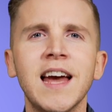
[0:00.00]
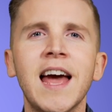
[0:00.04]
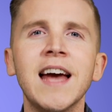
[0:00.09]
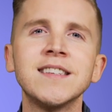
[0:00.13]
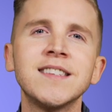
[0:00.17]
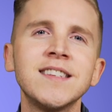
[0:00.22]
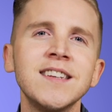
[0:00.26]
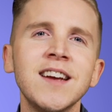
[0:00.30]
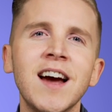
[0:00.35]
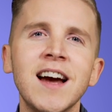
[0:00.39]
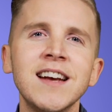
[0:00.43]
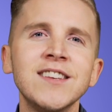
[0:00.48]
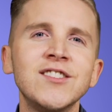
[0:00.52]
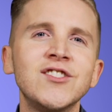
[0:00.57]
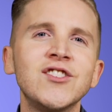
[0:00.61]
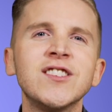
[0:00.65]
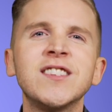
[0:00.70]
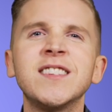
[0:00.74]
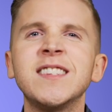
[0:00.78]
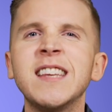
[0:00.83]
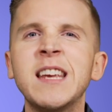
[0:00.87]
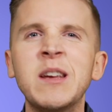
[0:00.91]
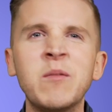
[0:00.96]
STIs
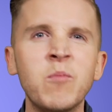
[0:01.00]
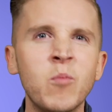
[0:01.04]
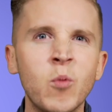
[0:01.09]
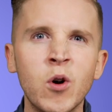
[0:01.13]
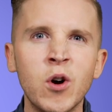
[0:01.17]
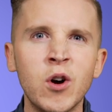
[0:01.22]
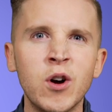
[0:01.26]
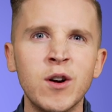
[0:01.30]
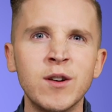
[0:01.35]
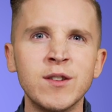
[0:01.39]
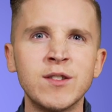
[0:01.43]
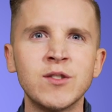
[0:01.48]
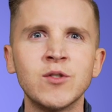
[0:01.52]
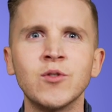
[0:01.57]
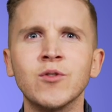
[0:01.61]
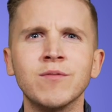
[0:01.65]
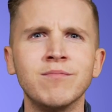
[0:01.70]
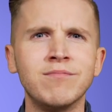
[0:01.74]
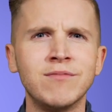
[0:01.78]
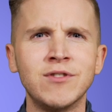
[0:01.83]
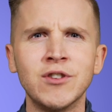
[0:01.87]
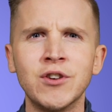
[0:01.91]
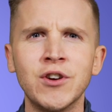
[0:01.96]
just seem worse
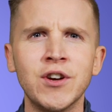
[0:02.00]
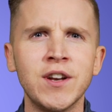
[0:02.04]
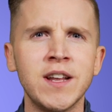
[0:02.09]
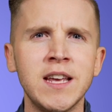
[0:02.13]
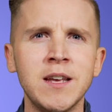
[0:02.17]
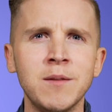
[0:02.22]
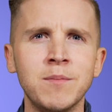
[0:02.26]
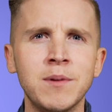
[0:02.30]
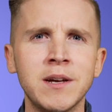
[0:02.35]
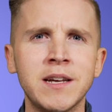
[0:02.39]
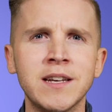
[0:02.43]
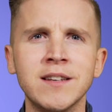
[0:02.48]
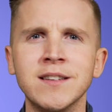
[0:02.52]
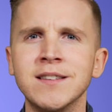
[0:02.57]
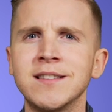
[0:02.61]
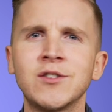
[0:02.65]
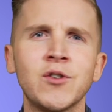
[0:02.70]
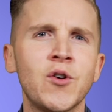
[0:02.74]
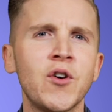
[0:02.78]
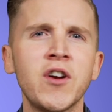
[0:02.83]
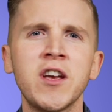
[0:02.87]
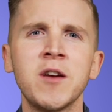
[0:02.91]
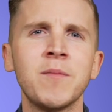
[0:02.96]
or dirty because
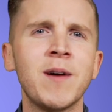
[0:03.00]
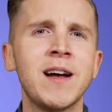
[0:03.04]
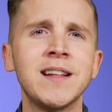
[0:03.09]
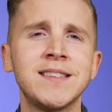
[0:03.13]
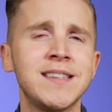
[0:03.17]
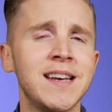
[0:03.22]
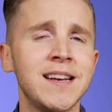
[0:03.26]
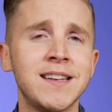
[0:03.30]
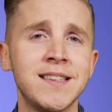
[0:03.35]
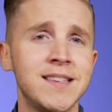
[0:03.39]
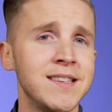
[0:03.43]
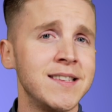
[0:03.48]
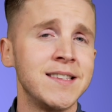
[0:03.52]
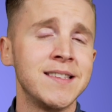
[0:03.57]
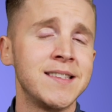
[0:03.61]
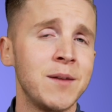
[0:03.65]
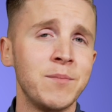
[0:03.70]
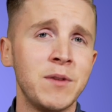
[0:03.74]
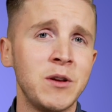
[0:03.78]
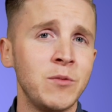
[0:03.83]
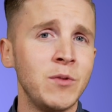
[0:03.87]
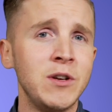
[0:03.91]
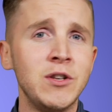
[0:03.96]
talking about sex isn't
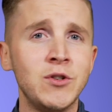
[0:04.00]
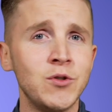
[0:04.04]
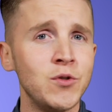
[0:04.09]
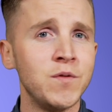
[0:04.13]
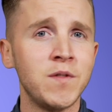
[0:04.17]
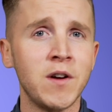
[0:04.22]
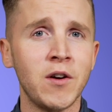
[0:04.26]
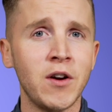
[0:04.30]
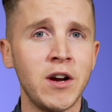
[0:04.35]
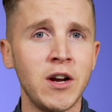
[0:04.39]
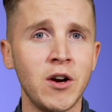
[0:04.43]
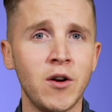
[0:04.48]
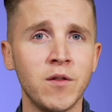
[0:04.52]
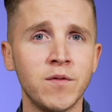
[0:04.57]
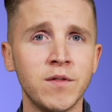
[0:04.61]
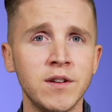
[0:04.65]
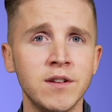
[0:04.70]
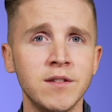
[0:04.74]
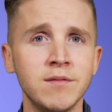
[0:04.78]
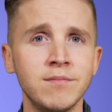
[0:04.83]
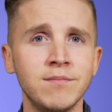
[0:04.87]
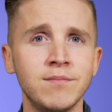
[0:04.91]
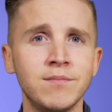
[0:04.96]
something we do very
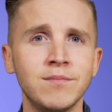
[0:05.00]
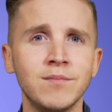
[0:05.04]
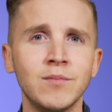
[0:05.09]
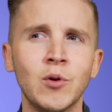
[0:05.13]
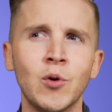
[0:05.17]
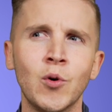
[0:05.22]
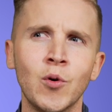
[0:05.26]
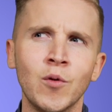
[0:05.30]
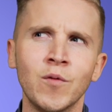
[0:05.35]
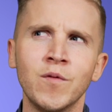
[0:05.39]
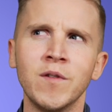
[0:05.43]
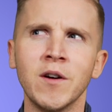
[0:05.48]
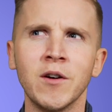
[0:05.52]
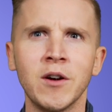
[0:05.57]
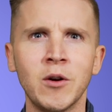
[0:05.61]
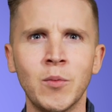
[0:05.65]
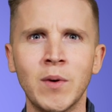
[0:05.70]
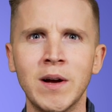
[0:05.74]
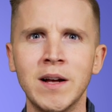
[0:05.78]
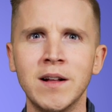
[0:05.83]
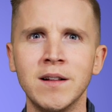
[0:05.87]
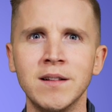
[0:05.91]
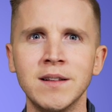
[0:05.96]
often, or very
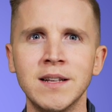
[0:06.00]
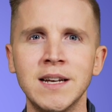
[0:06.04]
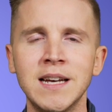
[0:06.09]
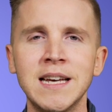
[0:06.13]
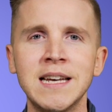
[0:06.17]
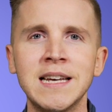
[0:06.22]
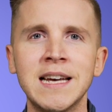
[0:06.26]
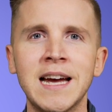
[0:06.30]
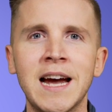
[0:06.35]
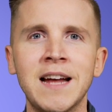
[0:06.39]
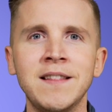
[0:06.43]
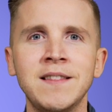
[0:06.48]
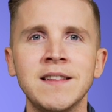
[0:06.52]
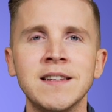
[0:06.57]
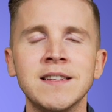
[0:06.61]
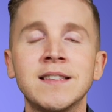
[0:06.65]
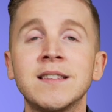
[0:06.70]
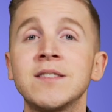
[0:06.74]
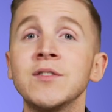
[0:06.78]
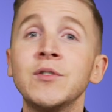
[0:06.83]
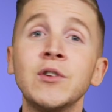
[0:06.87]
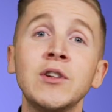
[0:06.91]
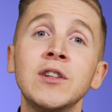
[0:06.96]
well, and
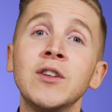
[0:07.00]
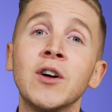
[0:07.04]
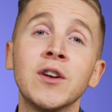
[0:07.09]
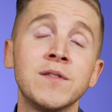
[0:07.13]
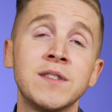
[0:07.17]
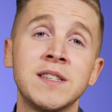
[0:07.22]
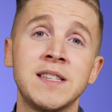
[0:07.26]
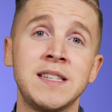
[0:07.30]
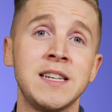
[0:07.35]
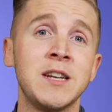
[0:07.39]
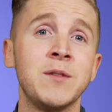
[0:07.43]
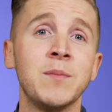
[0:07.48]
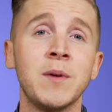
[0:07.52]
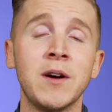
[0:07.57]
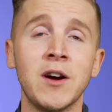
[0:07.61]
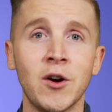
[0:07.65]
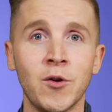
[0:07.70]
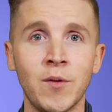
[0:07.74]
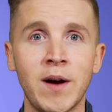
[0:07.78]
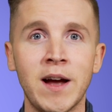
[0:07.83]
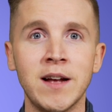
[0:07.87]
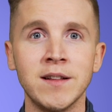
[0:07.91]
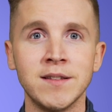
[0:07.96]
there's still a lot of stigma
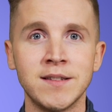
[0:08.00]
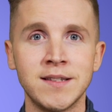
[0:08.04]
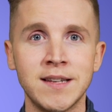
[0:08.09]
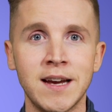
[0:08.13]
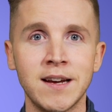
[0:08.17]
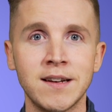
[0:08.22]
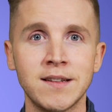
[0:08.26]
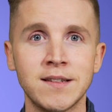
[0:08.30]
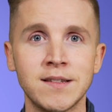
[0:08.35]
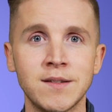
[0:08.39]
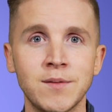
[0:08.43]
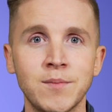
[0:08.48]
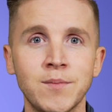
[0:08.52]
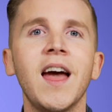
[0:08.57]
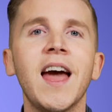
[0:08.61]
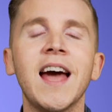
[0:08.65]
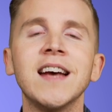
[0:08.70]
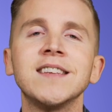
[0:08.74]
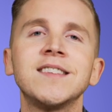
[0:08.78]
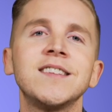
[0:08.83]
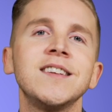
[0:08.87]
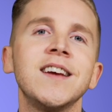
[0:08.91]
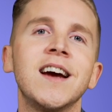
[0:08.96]
around sex.
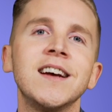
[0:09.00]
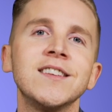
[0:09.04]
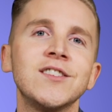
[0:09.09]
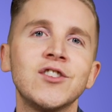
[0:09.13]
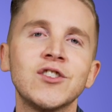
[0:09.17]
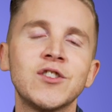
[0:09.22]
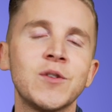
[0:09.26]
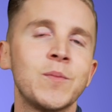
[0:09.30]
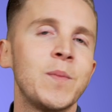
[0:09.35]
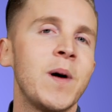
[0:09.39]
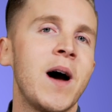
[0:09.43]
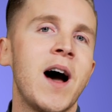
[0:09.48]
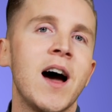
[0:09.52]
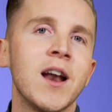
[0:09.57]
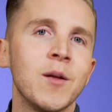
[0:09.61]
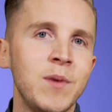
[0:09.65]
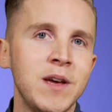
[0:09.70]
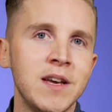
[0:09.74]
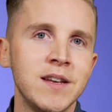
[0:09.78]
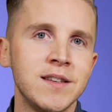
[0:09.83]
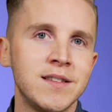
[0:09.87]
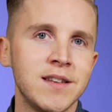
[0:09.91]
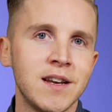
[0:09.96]
STIs are just a part
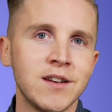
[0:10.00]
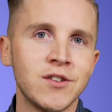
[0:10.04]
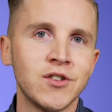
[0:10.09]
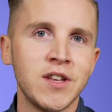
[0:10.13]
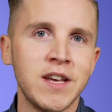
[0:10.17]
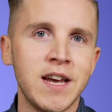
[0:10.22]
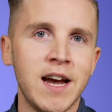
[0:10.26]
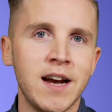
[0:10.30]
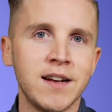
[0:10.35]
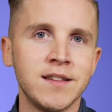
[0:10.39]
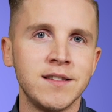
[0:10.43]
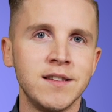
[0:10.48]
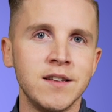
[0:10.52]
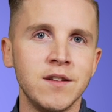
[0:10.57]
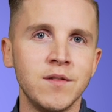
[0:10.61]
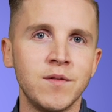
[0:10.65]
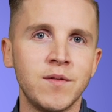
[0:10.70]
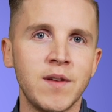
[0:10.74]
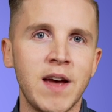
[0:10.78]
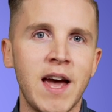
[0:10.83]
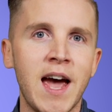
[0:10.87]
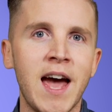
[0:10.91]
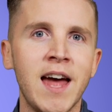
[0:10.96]
of being sexually
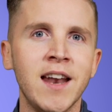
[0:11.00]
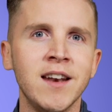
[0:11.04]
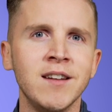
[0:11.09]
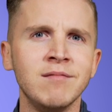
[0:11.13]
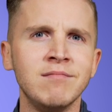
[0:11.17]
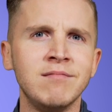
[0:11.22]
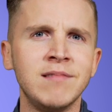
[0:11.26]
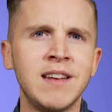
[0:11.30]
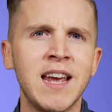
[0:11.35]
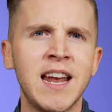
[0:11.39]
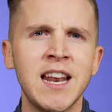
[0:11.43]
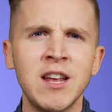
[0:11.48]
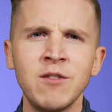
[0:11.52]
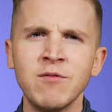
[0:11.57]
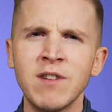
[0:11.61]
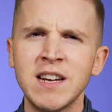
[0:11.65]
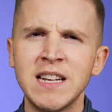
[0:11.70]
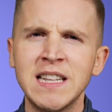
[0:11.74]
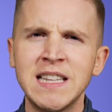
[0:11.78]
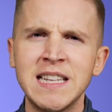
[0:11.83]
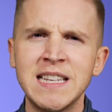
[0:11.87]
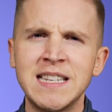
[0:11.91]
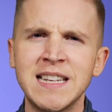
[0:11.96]
active, and getting
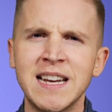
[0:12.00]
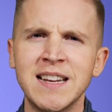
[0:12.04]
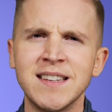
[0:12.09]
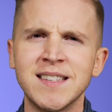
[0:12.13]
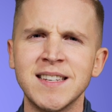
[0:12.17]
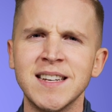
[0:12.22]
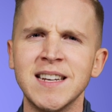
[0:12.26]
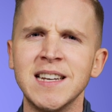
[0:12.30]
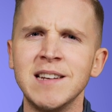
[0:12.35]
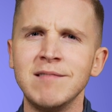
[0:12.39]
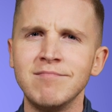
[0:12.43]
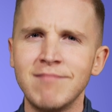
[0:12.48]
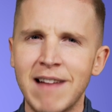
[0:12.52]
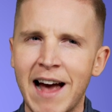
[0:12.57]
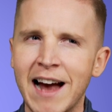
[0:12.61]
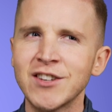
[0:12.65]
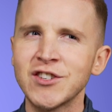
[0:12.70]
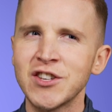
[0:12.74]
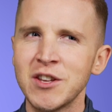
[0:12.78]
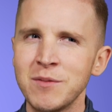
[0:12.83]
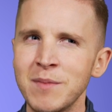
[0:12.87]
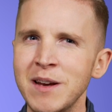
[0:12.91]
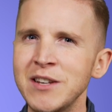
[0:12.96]
regularly tested
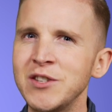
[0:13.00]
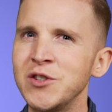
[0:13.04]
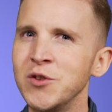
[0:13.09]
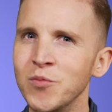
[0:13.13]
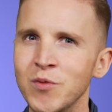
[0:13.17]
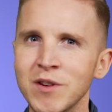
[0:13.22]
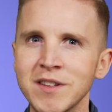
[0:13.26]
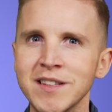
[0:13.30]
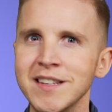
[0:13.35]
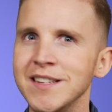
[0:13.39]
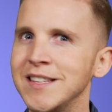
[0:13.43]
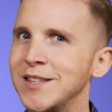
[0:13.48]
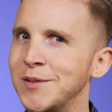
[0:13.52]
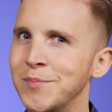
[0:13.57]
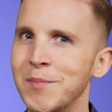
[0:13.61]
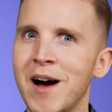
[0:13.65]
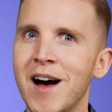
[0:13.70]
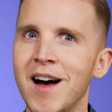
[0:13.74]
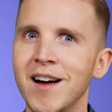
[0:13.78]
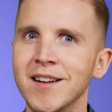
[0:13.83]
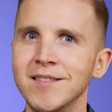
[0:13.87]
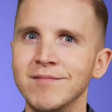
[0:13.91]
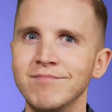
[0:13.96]
actually makes you really
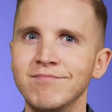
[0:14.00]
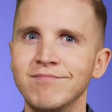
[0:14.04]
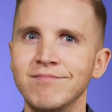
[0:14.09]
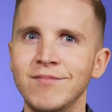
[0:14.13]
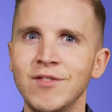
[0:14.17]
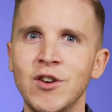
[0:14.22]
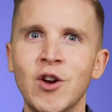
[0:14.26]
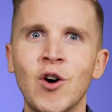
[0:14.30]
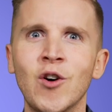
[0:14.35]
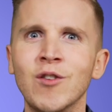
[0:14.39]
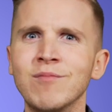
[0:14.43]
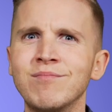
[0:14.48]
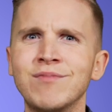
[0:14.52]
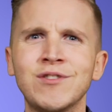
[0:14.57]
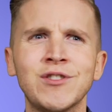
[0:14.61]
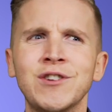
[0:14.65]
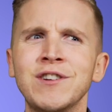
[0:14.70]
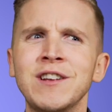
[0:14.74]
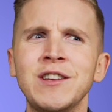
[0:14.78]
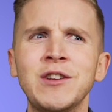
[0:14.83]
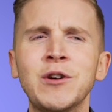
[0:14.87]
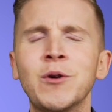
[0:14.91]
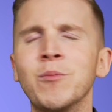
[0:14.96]
smart, not
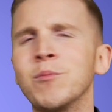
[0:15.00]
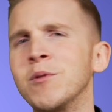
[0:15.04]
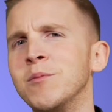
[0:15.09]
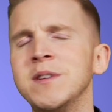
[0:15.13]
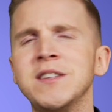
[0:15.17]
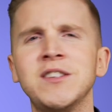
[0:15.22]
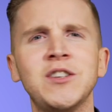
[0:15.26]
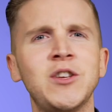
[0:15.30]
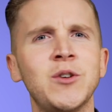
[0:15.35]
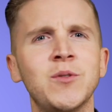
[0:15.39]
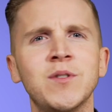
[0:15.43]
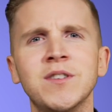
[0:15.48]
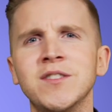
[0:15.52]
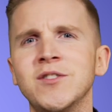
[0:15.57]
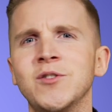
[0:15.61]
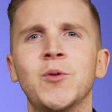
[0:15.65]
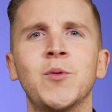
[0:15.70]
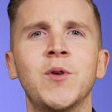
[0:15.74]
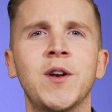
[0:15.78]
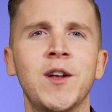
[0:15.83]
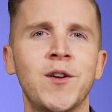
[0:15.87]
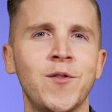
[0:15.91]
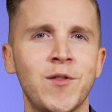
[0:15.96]
dirty or promiscuous
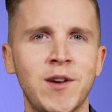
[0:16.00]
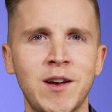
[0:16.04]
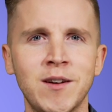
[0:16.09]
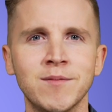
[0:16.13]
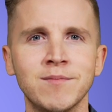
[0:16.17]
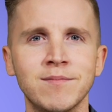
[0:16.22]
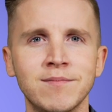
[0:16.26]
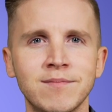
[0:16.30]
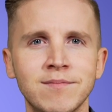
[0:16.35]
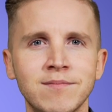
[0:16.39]
or whatever.